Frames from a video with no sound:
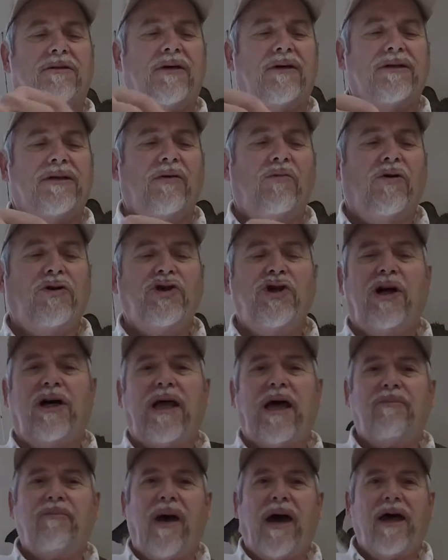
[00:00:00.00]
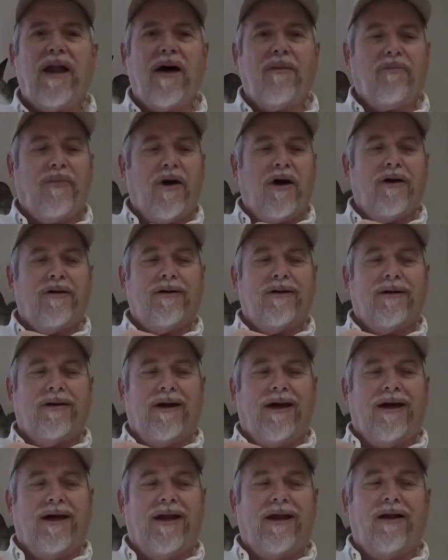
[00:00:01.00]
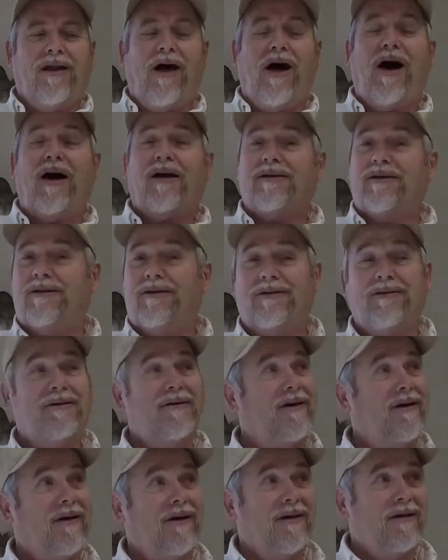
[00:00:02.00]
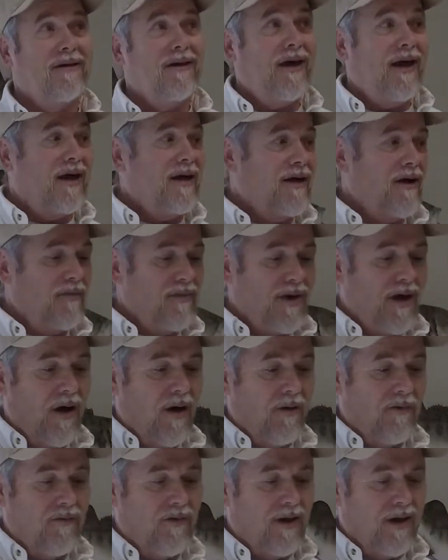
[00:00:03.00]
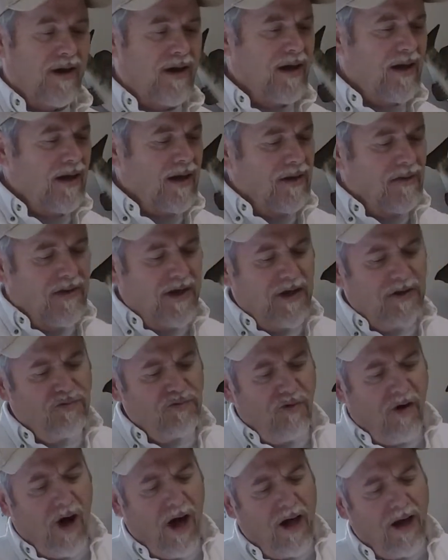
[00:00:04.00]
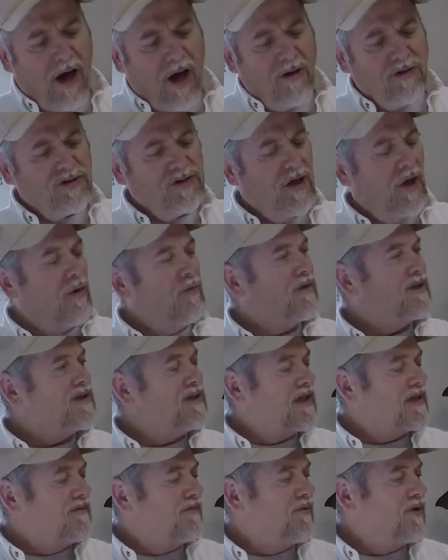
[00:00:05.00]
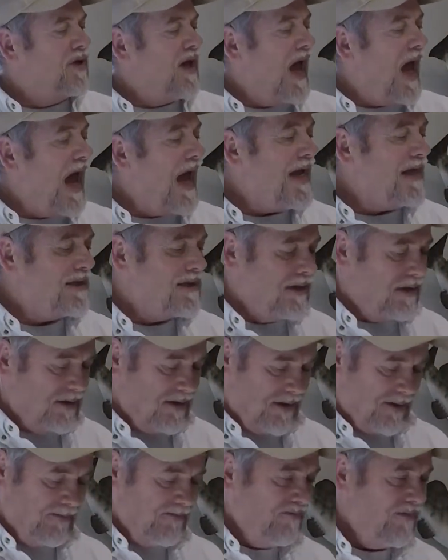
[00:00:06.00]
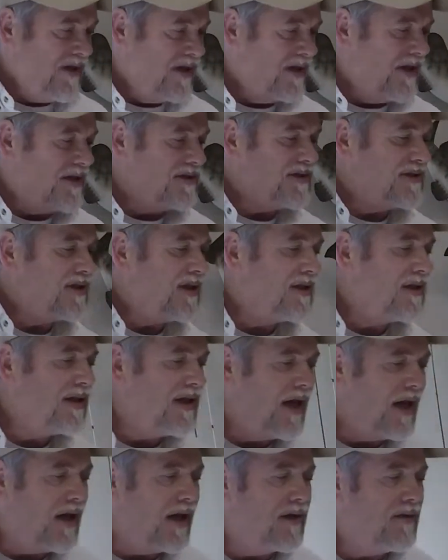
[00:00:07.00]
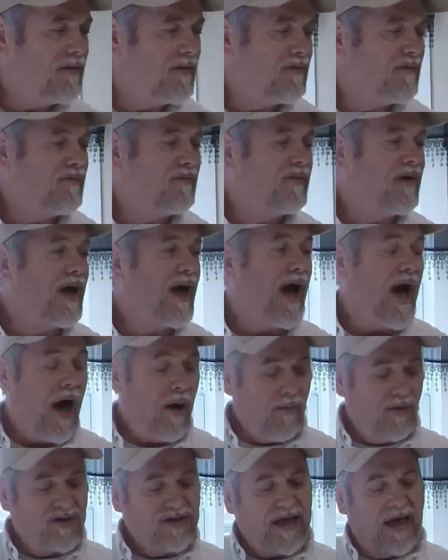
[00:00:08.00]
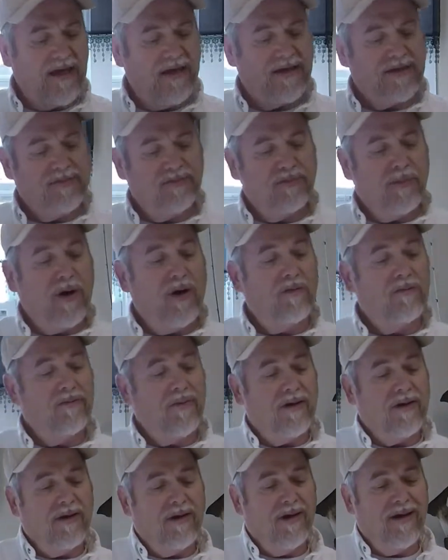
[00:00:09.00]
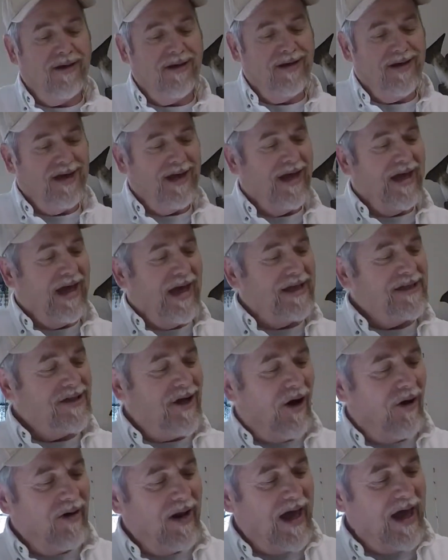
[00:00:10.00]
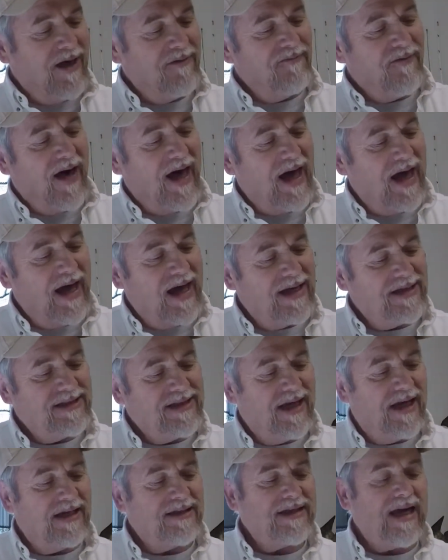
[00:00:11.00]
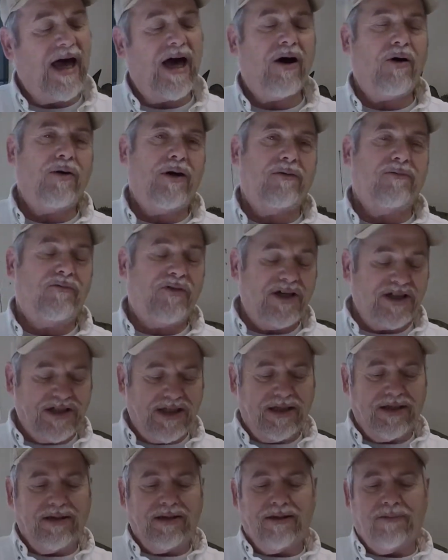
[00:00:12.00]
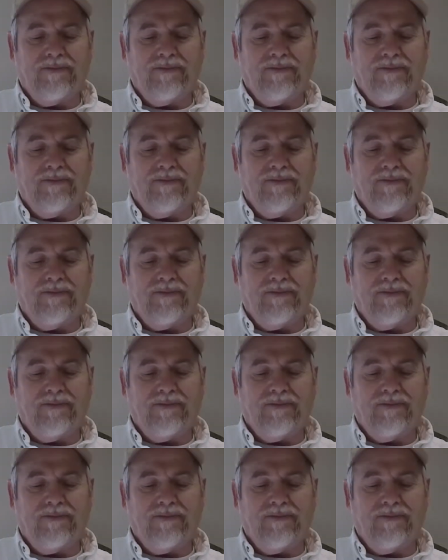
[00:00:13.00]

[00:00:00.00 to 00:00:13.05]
So once you get that bait up there and get it locked, they ain't coming off. This rod also is 6'8". This is a Denali. I'm going to say it's built, it's called Fission. Fission.